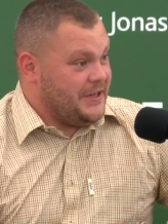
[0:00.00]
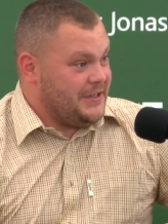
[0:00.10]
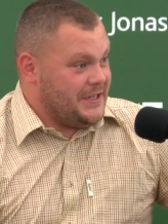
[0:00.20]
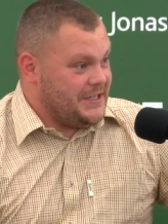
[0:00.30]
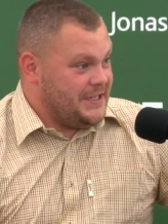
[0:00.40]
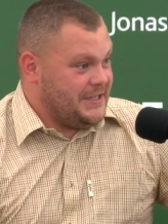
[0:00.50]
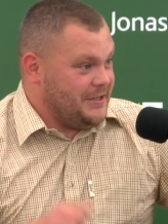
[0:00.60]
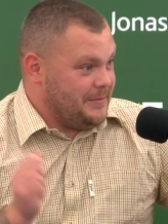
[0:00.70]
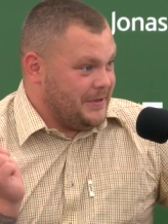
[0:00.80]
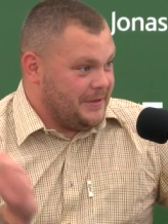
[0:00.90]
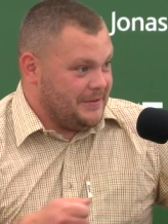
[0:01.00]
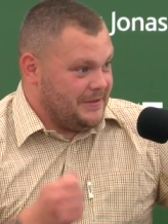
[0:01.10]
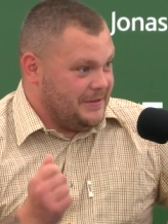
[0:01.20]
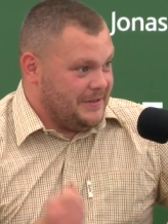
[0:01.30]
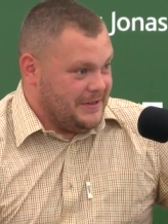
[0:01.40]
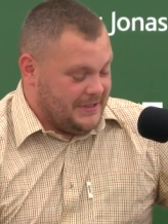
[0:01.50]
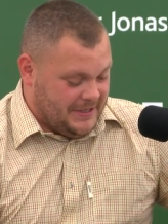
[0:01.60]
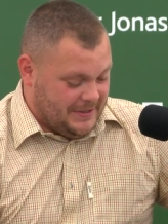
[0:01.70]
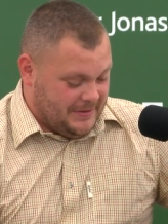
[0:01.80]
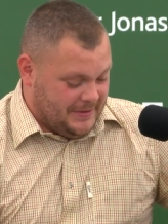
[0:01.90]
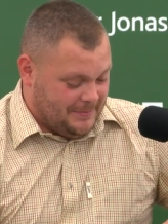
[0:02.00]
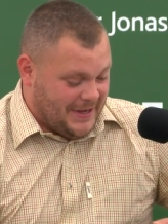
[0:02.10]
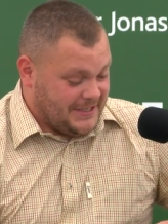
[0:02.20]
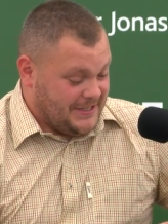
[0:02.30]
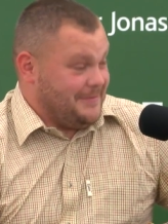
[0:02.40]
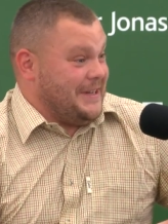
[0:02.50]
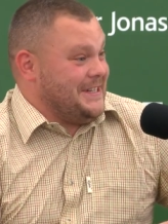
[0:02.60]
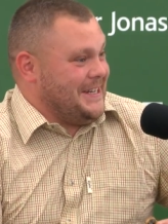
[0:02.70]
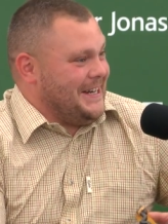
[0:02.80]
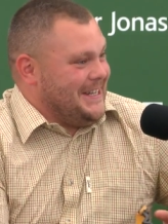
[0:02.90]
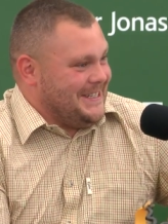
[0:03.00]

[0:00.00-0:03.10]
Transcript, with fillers: iron that he's heated up and battered it basically